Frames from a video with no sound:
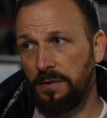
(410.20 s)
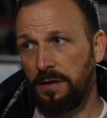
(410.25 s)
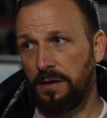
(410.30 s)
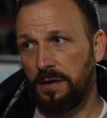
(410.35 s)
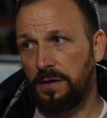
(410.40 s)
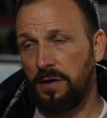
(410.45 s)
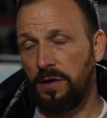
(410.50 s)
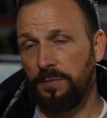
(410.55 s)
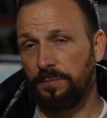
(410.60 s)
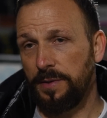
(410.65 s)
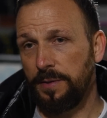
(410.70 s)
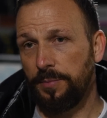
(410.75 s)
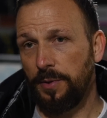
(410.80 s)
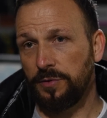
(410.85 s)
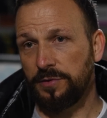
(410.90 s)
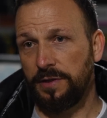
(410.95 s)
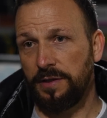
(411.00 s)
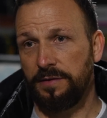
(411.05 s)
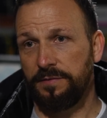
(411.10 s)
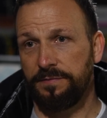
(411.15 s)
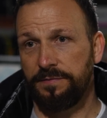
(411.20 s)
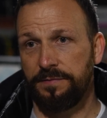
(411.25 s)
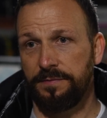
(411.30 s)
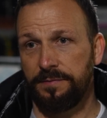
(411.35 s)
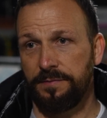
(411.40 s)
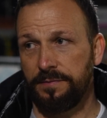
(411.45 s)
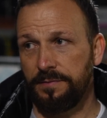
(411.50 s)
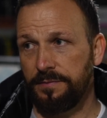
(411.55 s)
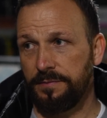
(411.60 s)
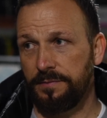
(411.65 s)
can't be positive
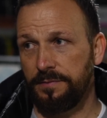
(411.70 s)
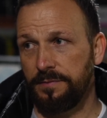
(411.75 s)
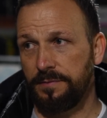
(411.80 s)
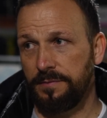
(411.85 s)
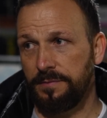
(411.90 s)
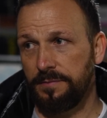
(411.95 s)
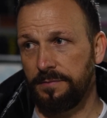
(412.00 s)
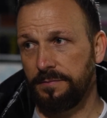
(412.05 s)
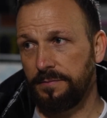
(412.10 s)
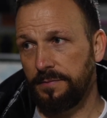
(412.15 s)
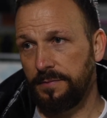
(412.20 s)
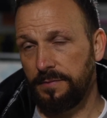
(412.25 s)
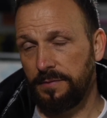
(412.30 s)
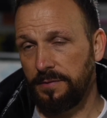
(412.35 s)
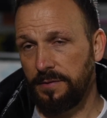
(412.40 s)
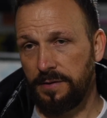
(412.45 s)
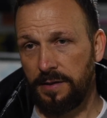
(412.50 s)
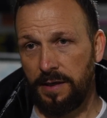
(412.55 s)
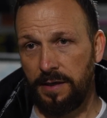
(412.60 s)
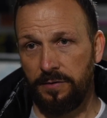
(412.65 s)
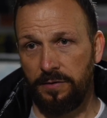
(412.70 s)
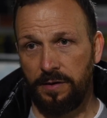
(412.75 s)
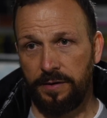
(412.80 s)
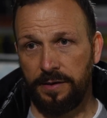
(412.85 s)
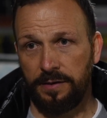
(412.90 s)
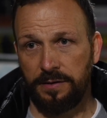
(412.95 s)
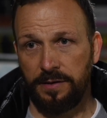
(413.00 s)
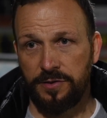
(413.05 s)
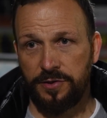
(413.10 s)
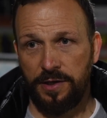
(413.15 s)
there
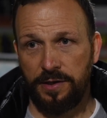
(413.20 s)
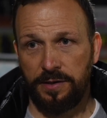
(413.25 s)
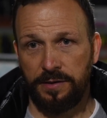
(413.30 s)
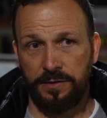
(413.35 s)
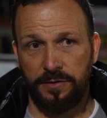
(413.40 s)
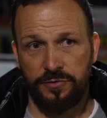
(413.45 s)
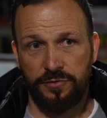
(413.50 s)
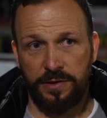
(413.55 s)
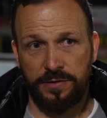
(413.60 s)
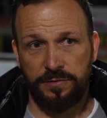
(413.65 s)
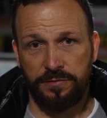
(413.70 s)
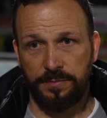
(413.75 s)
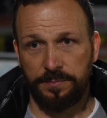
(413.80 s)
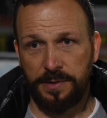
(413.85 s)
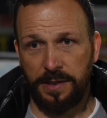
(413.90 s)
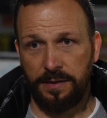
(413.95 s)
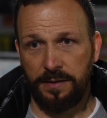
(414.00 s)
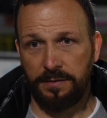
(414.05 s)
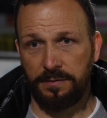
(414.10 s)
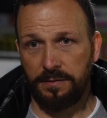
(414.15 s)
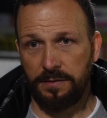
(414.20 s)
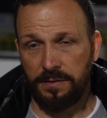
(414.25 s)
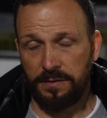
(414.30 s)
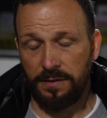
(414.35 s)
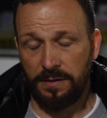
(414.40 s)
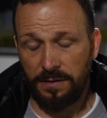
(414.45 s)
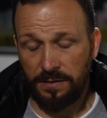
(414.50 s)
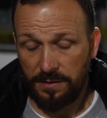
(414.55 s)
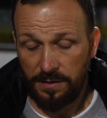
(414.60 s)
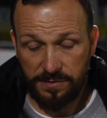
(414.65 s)
in the dressing room there,
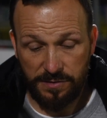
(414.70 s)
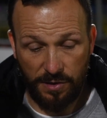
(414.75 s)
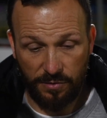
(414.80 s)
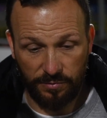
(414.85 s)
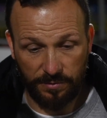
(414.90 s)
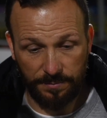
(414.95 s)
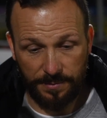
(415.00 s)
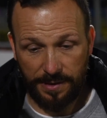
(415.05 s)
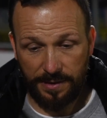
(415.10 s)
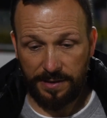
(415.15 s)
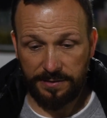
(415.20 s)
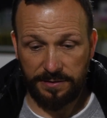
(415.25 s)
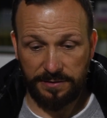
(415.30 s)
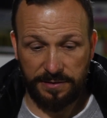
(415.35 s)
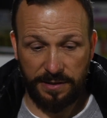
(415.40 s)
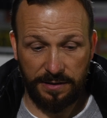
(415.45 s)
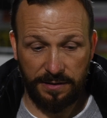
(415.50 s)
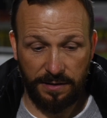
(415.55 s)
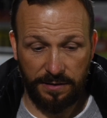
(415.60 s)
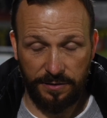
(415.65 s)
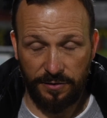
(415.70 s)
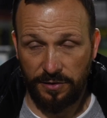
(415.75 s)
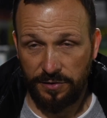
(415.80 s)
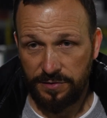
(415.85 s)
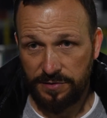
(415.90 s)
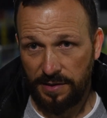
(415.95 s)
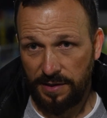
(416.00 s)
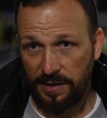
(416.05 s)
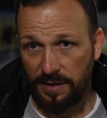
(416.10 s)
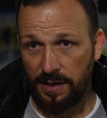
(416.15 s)
and I told him that. As I said, you could
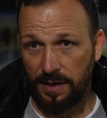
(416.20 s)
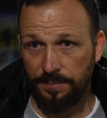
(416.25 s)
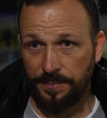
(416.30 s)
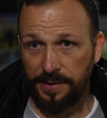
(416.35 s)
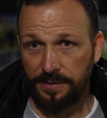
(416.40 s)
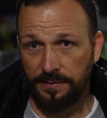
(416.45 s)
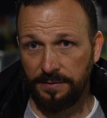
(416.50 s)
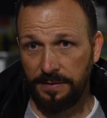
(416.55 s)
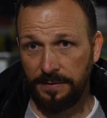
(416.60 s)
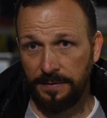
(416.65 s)
see it coming.